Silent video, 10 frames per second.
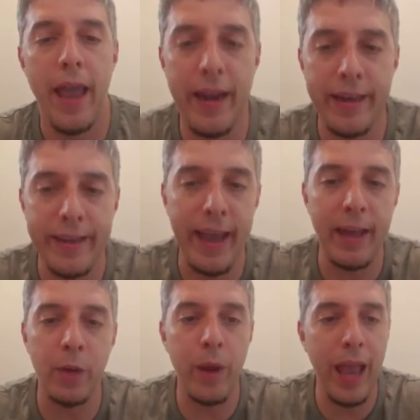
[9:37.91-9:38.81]
And
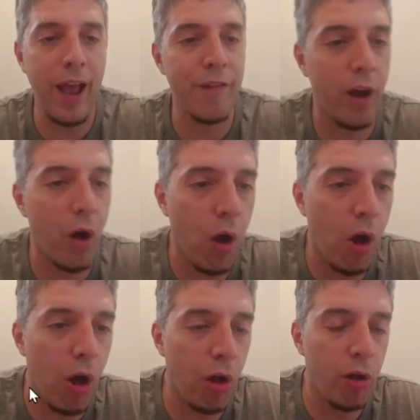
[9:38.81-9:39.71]
again, we have
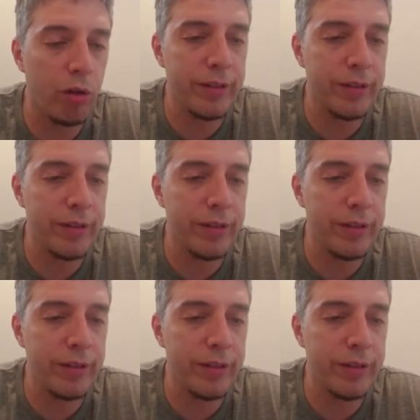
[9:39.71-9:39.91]
all